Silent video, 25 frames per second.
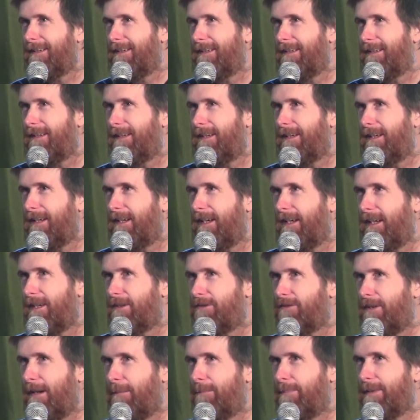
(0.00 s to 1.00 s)
a, a
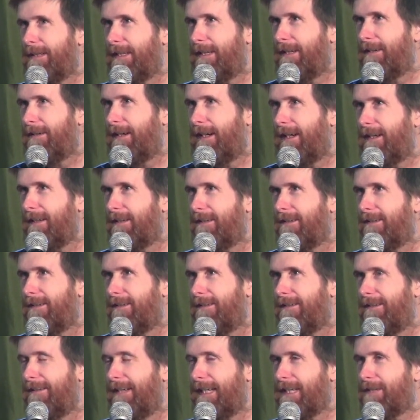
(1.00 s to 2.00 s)
Trump era
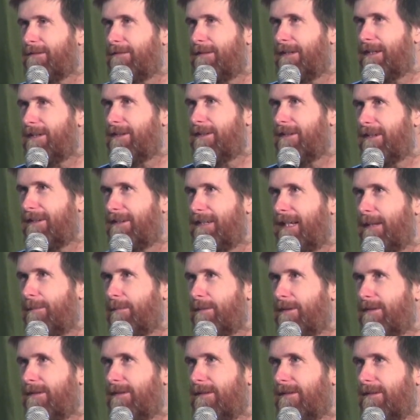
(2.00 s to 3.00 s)
extradition
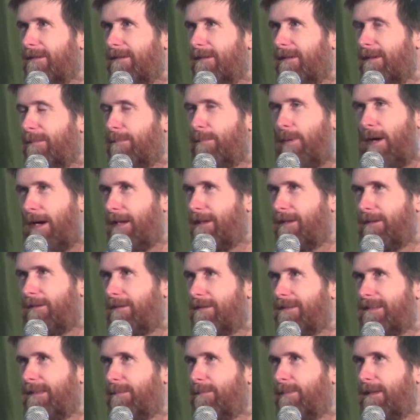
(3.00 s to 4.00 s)
attempt? Biden
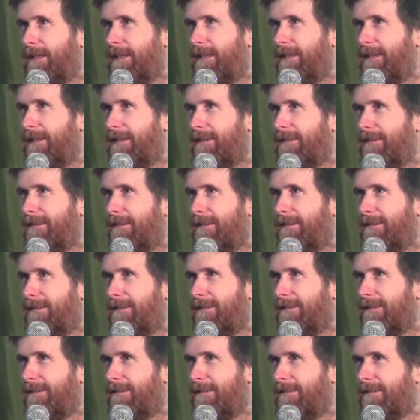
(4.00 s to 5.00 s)
could simply
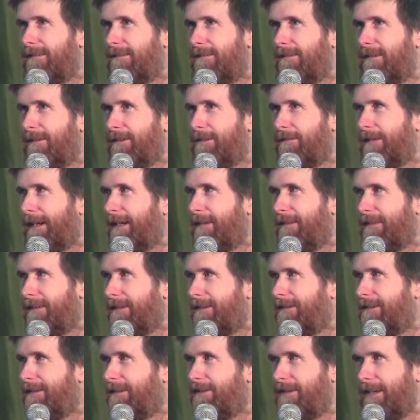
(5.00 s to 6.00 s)
direct
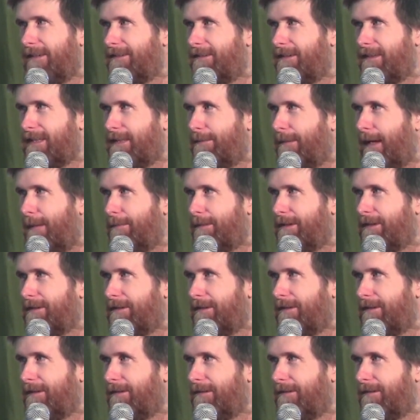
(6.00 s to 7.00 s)
the, the Justice Department
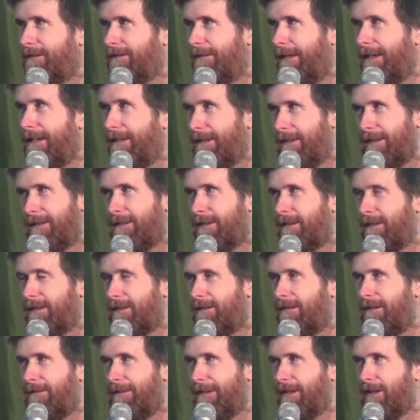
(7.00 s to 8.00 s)
to to end it.
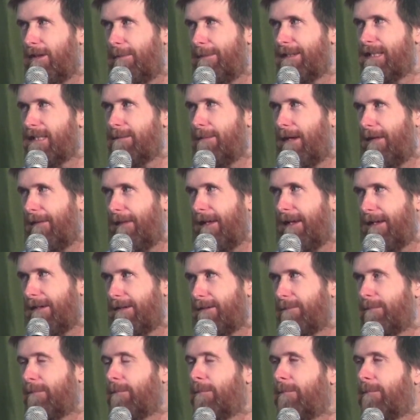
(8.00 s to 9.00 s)
Do you have any comments about that?